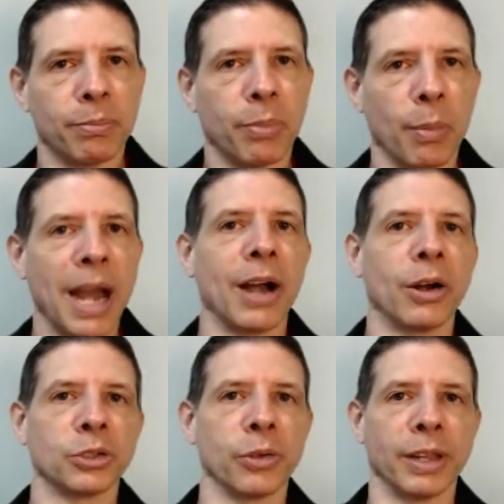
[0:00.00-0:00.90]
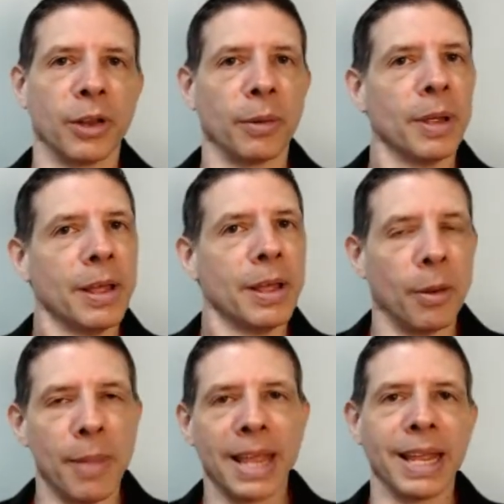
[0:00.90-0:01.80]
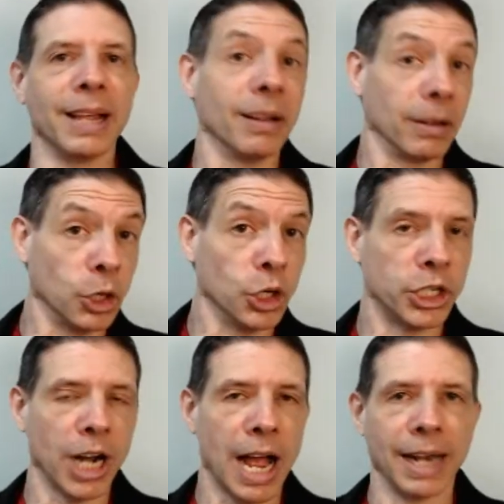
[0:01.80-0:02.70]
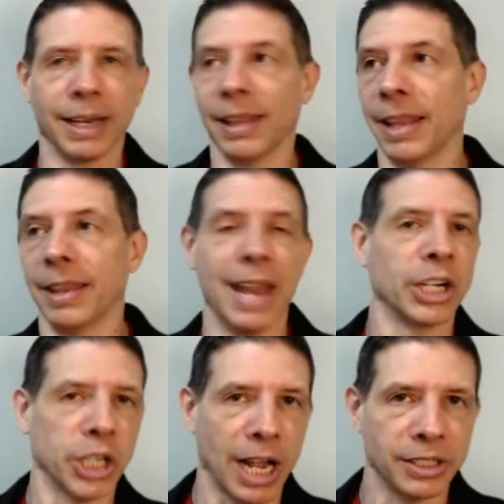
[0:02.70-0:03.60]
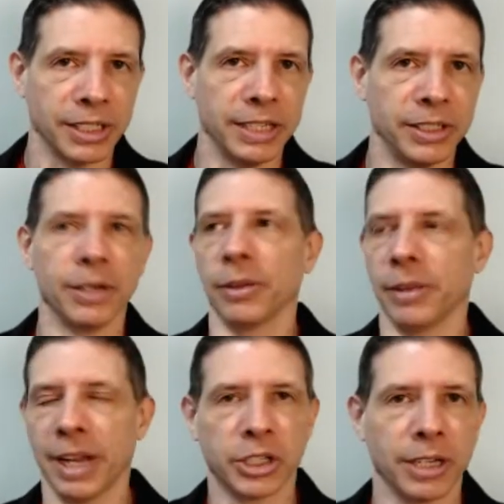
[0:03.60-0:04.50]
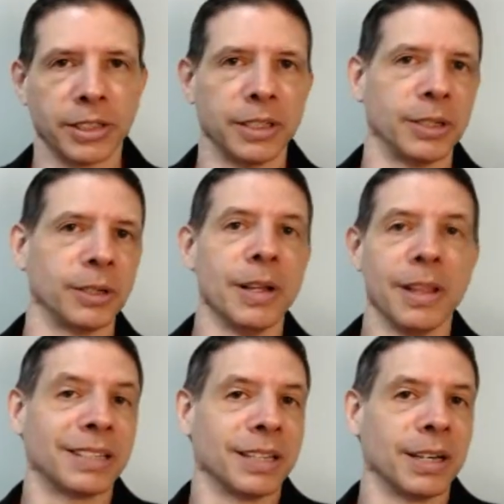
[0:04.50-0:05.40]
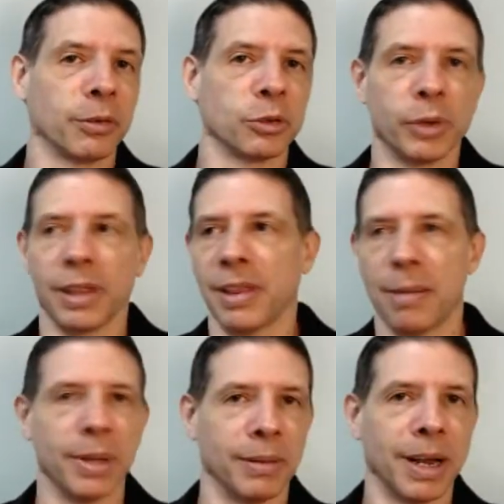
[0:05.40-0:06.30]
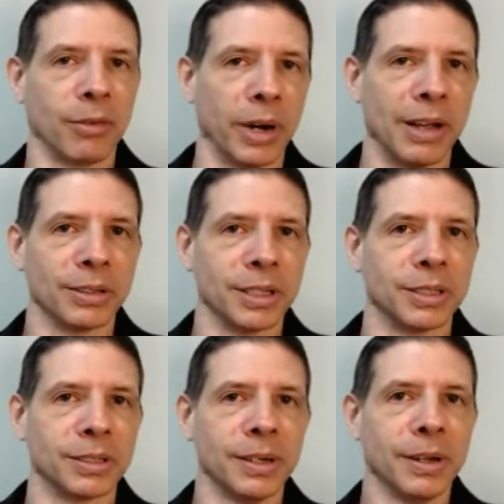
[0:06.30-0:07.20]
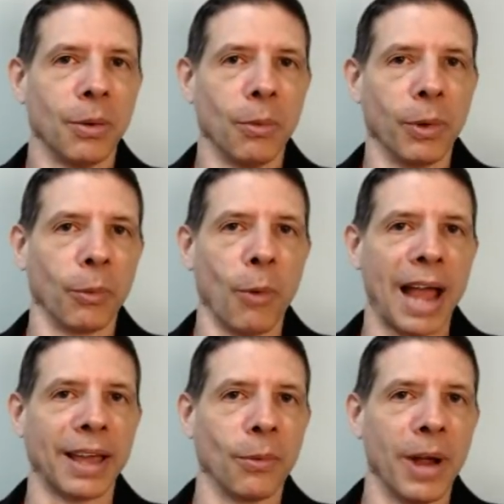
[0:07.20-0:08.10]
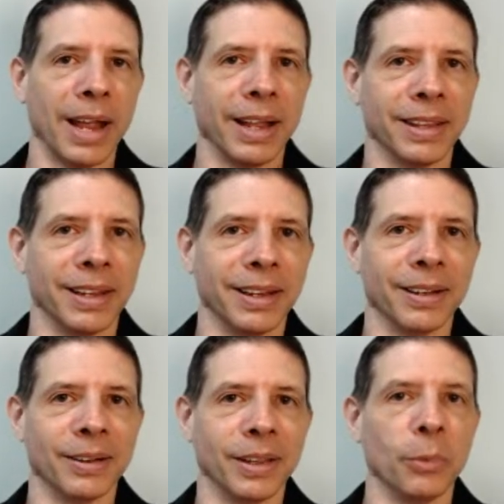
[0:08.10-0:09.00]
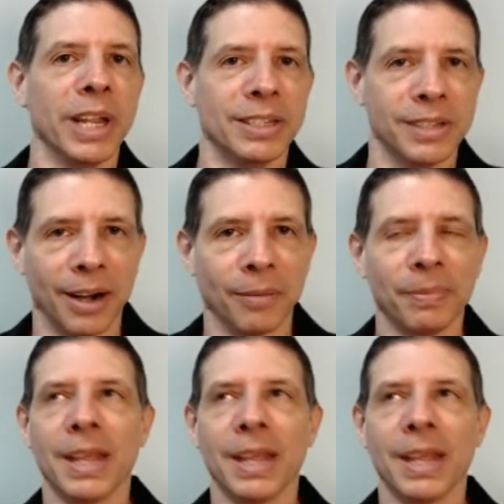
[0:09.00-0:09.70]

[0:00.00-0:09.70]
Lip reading: prepare so that they're making a good shot, and then the next shot's easier, and the next shot's easier. That's the difference between them and everyone else. That's we're whacking away in the weeds there.